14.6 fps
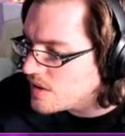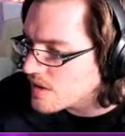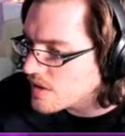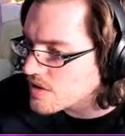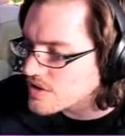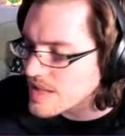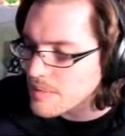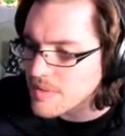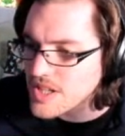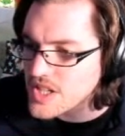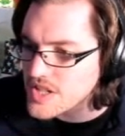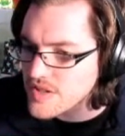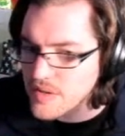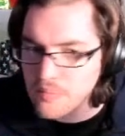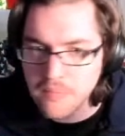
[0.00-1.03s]
Because I'm
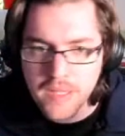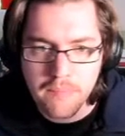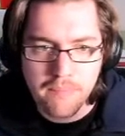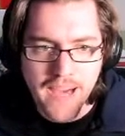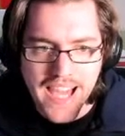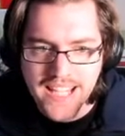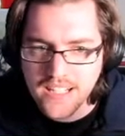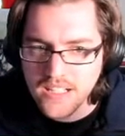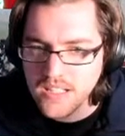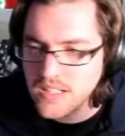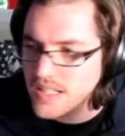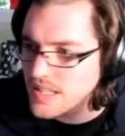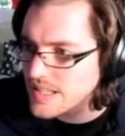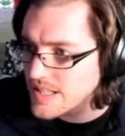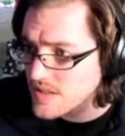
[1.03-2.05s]
hearing me back.
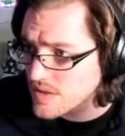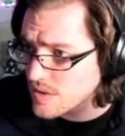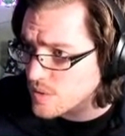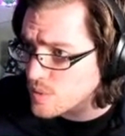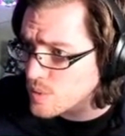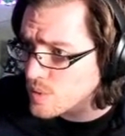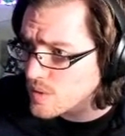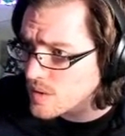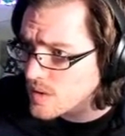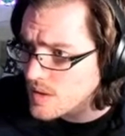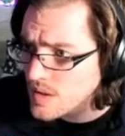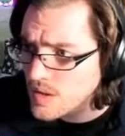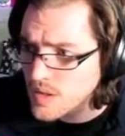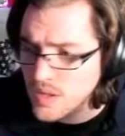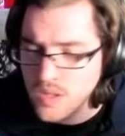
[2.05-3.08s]
That's not cool.
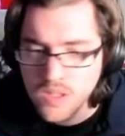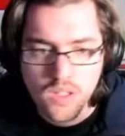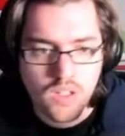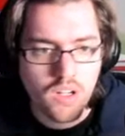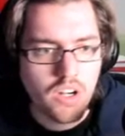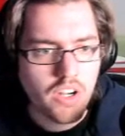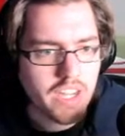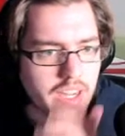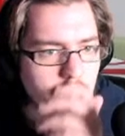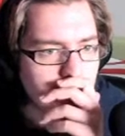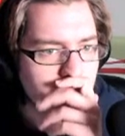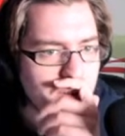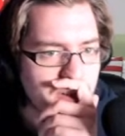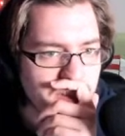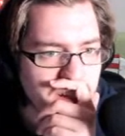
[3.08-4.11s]
Okay,
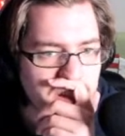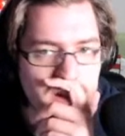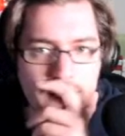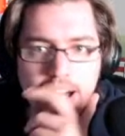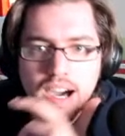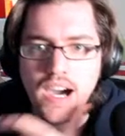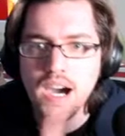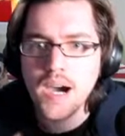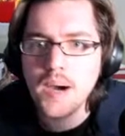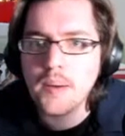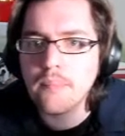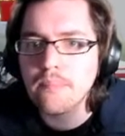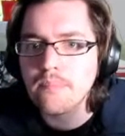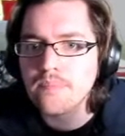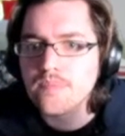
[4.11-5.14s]
perfect.
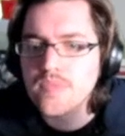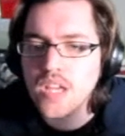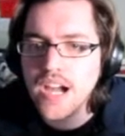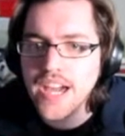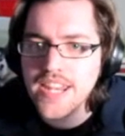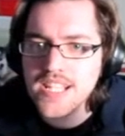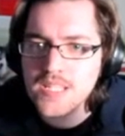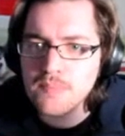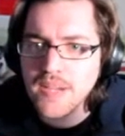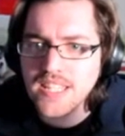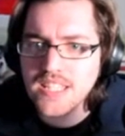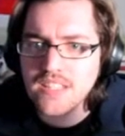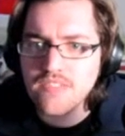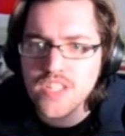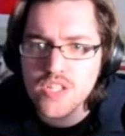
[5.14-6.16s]

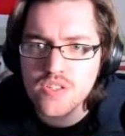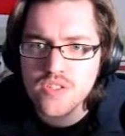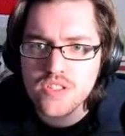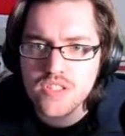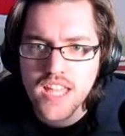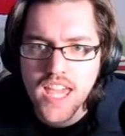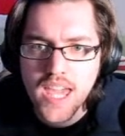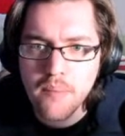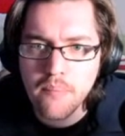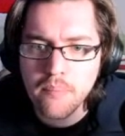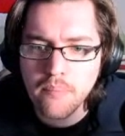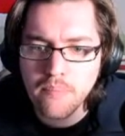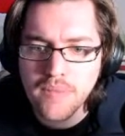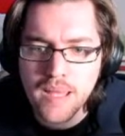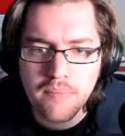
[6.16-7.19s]
Unexpected user's name,
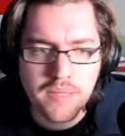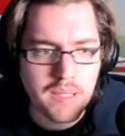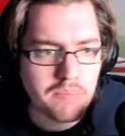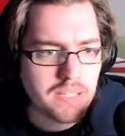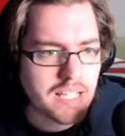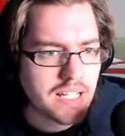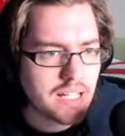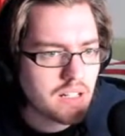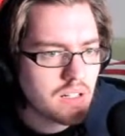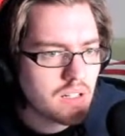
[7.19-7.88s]
blah blah blah.